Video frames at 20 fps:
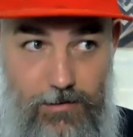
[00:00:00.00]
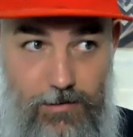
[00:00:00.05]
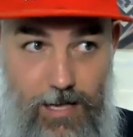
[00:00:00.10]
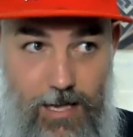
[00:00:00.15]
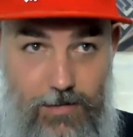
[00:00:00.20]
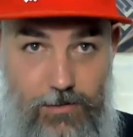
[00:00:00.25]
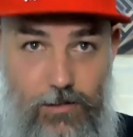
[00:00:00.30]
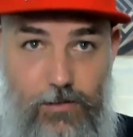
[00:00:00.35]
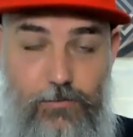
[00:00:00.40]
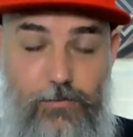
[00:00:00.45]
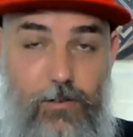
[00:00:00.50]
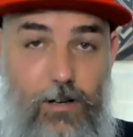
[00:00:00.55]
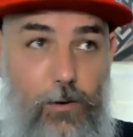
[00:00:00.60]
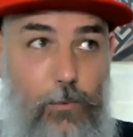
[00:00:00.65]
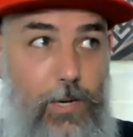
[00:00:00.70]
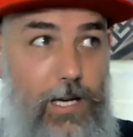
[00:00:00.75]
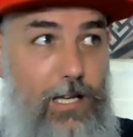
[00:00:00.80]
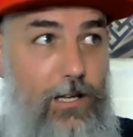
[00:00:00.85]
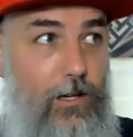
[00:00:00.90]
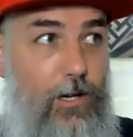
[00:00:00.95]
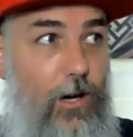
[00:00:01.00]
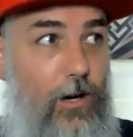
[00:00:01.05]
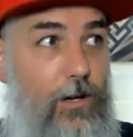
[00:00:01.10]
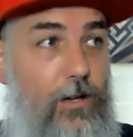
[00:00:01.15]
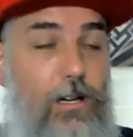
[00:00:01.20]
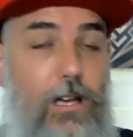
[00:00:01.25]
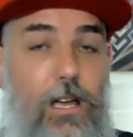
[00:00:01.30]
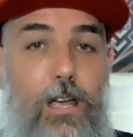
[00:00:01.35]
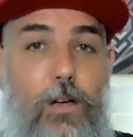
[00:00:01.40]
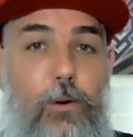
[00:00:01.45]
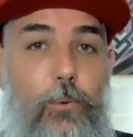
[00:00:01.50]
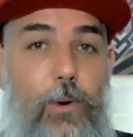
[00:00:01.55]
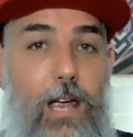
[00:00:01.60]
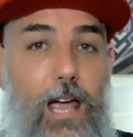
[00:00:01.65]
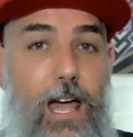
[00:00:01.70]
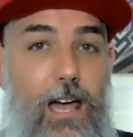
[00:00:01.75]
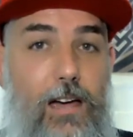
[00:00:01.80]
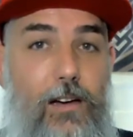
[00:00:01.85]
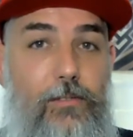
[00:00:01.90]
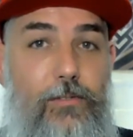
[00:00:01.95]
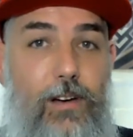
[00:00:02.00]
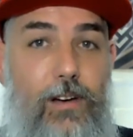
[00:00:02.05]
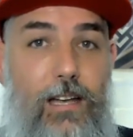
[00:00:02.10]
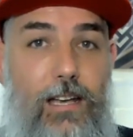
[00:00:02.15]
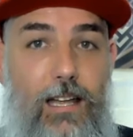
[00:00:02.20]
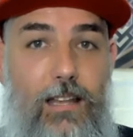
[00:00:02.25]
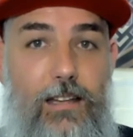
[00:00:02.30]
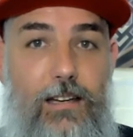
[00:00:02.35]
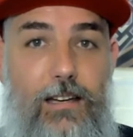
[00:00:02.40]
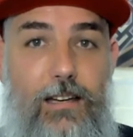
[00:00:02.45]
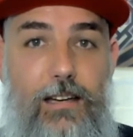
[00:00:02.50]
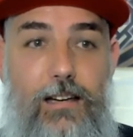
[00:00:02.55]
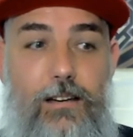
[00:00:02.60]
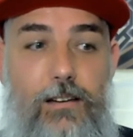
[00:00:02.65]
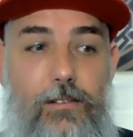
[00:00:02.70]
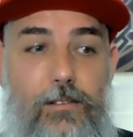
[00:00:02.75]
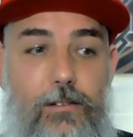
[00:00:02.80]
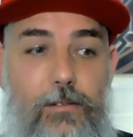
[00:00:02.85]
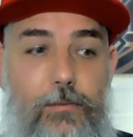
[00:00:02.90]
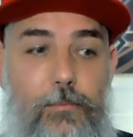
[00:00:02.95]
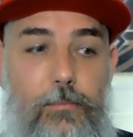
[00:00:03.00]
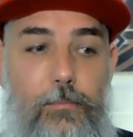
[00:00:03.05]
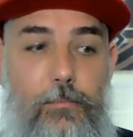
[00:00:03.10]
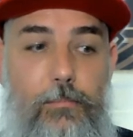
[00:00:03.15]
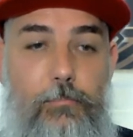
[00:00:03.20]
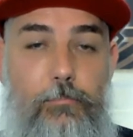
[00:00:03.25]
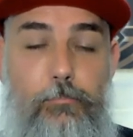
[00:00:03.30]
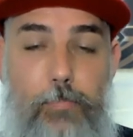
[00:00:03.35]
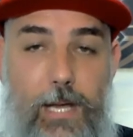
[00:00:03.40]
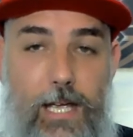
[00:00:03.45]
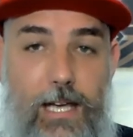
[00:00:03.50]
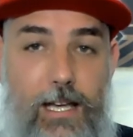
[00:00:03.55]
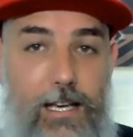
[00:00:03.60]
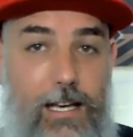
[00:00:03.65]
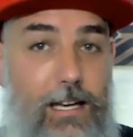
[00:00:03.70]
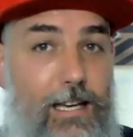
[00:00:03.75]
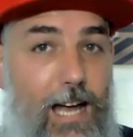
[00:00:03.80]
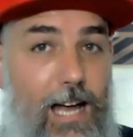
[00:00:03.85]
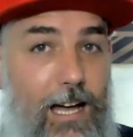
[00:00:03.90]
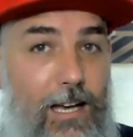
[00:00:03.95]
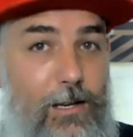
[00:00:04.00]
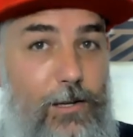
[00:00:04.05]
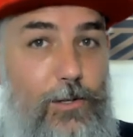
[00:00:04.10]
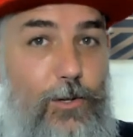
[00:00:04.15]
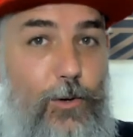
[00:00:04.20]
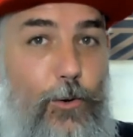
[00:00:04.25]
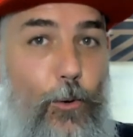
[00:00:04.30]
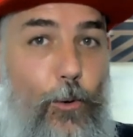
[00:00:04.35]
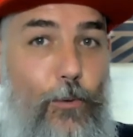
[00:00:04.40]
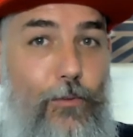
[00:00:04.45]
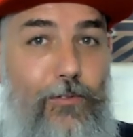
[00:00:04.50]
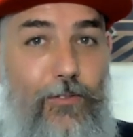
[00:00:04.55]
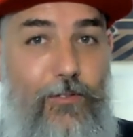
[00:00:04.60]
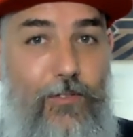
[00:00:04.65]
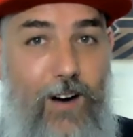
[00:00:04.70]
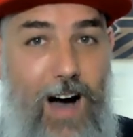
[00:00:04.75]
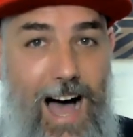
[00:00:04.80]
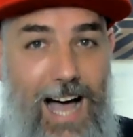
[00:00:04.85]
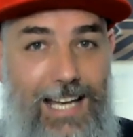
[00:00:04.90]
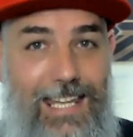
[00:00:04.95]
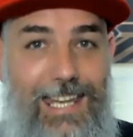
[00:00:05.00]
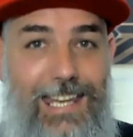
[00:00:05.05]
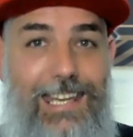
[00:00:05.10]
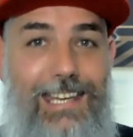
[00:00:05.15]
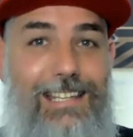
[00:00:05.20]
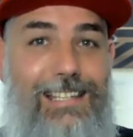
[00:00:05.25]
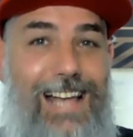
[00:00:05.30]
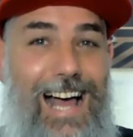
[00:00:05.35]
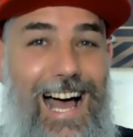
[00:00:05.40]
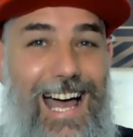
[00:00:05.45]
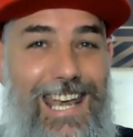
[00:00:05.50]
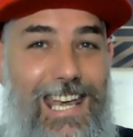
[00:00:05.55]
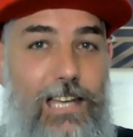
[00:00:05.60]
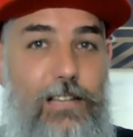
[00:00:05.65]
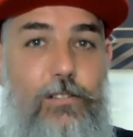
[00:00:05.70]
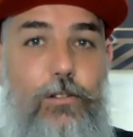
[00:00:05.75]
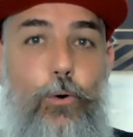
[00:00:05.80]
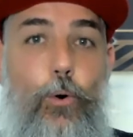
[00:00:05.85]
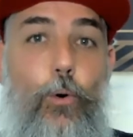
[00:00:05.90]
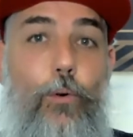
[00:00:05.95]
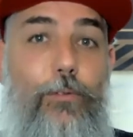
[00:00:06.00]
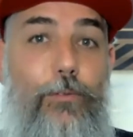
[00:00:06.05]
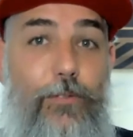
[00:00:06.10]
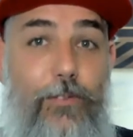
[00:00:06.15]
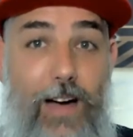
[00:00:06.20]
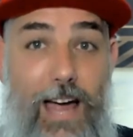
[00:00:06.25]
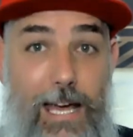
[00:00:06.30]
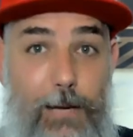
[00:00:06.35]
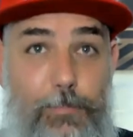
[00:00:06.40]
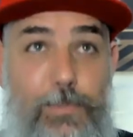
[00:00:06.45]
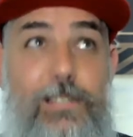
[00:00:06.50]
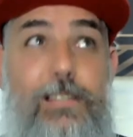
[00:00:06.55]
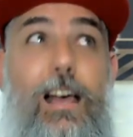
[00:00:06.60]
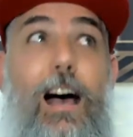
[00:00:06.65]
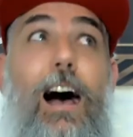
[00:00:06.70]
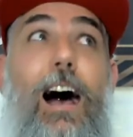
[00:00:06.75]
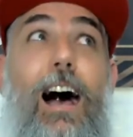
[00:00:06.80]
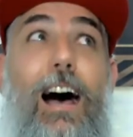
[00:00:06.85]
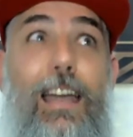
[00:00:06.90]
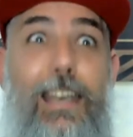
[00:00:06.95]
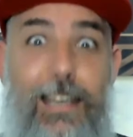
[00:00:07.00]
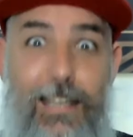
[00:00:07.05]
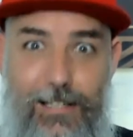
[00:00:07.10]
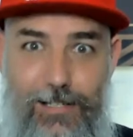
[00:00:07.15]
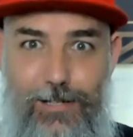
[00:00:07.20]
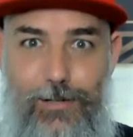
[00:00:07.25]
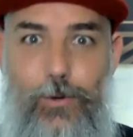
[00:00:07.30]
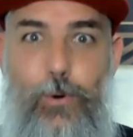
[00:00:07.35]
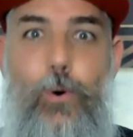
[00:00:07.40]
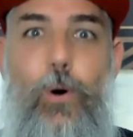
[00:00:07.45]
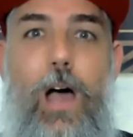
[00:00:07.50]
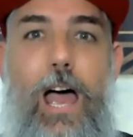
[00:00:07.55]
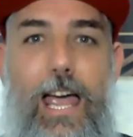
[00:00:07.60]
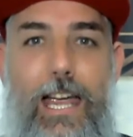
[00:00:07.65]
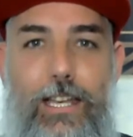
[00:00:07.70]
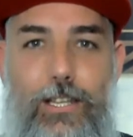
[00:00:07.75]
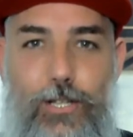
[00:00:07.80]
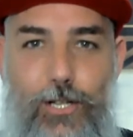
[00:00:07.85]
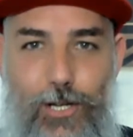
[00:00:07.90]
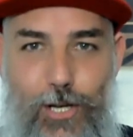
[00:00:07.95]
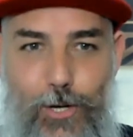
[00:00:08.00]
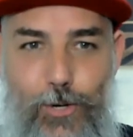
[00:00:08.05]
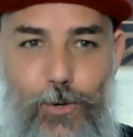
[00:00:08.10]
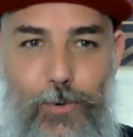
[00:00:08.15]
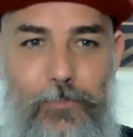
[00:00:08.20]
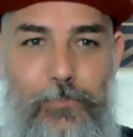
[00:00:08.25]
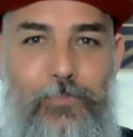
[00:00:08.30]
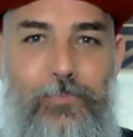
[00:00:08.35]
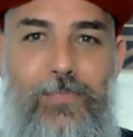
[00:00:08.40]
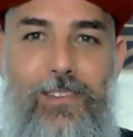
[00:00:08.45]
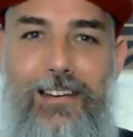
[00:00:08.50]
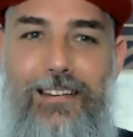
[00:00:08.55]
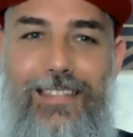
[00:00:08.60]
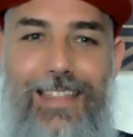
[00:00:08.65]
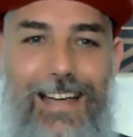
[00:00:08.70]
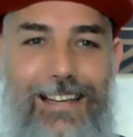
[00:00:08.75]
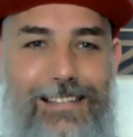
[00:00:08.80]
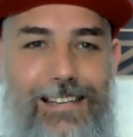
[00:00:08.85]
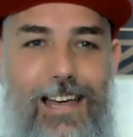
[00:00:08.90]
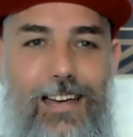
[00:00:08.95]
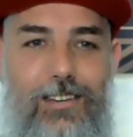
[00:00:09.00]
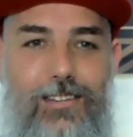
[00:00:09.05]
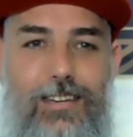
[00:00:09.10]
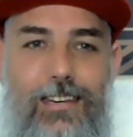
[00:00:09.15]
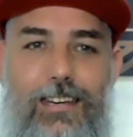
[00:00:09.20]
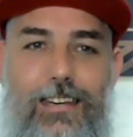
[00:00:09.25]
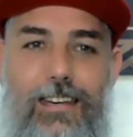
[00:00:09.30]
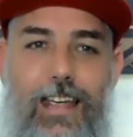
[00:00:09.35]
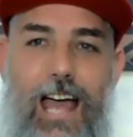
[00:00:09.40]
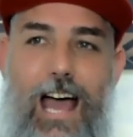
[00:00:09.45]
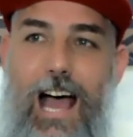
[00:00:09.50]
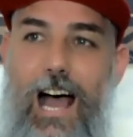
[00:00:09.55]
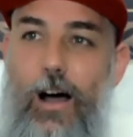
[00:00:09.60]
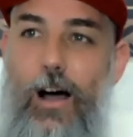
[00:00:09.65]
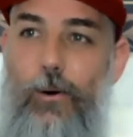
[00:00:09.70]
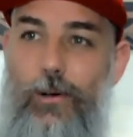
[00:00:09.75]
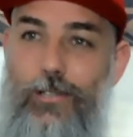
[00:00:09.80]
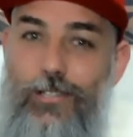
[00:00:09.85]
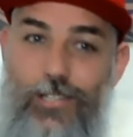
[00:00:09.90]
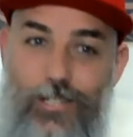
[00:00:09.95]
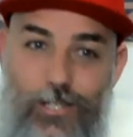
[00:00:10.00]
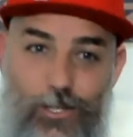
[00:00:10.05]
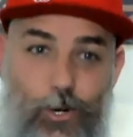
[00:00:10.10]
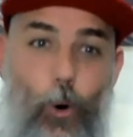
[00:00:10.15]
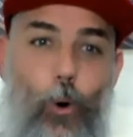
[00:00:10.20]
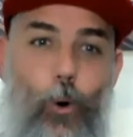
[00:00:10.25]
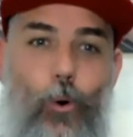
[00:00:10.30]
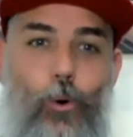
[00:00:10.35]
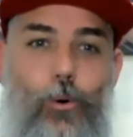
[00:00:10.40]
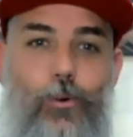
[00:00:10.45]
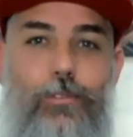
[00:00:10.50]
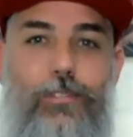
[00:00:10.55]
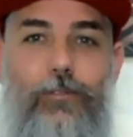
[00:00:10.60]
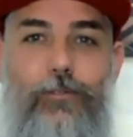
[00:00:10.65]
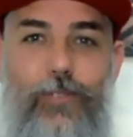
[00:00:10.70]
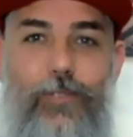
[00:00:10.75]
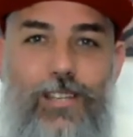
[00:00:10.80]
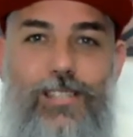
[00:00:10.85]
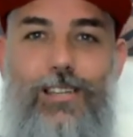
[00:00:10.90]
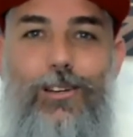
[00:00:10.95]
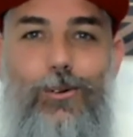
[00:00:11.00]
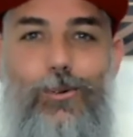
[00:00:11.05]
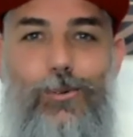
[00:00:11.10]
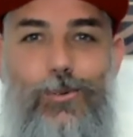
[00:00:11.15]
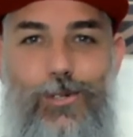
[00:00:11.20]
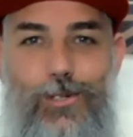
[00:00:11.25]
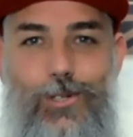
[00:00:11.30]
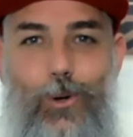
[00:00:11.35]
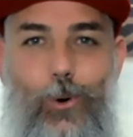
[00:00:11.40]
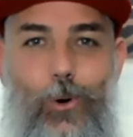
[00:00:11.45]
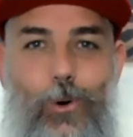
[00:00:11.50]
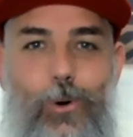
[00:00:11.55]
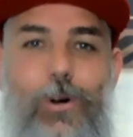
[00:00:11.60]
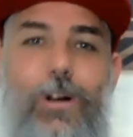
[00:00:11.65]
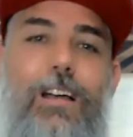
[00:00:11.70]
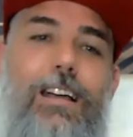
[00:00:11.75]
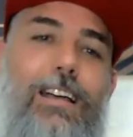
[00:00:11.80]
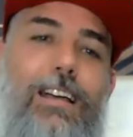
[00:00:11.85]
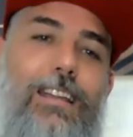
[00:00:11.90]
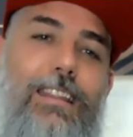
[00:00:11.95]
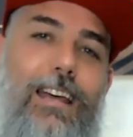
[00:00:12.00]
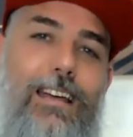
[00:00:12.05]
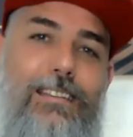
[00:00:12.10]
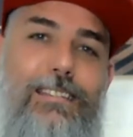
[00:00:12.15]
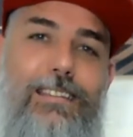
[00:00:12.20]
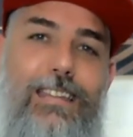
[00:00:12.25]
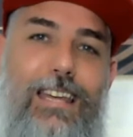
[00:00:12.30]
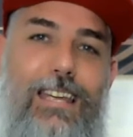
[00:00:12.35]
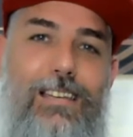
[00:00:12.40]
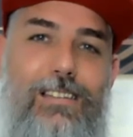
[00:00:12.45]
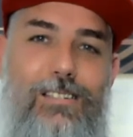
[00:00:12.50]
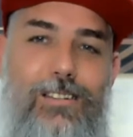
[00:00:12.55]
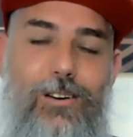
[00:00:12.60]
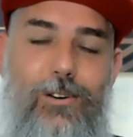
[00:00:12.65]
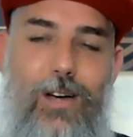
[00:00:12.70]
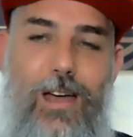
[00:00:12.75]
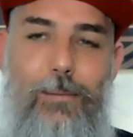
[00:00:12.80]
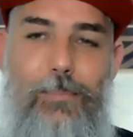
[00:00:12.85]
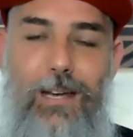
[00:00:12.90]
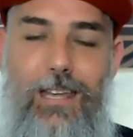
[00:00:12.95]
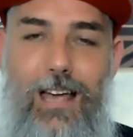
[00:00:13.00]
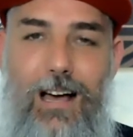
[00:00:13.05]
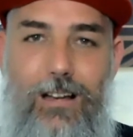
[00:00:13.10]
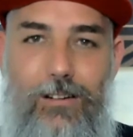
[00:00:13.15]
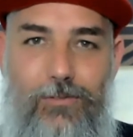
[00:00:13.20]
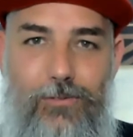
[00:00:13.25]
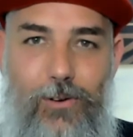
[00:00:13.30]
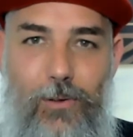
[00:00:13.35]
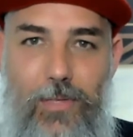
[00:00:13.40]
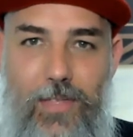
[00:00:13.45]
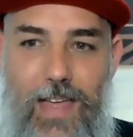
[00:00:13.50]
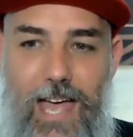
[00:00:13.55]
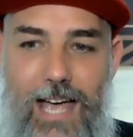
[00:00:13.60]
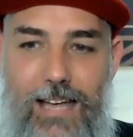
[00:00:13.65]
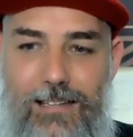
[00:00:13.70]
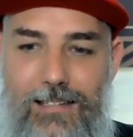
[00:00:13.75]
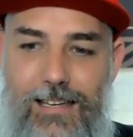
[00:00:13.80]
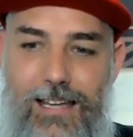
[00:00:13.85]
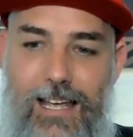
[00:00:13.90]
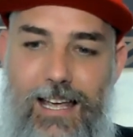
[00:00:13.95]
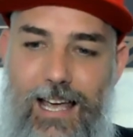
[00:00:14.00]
as of a week ago, we have another bearded_vikings_vapes_HQ. That's actually our store, the physical store. That's the Instagram account for that.